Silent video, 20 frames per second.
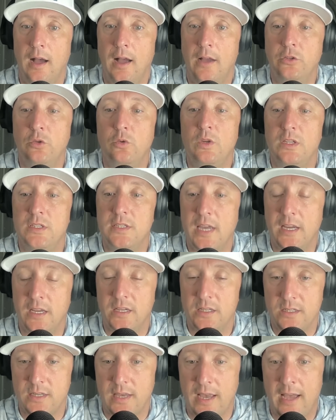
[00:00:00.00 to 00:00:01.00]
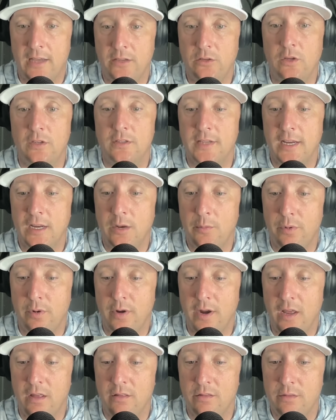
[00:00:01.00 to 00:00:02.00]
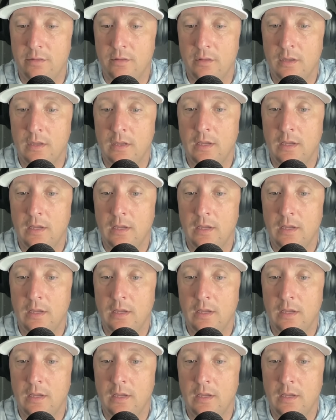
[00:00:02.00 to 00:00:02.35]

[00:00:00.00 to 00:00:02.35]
you can take a breath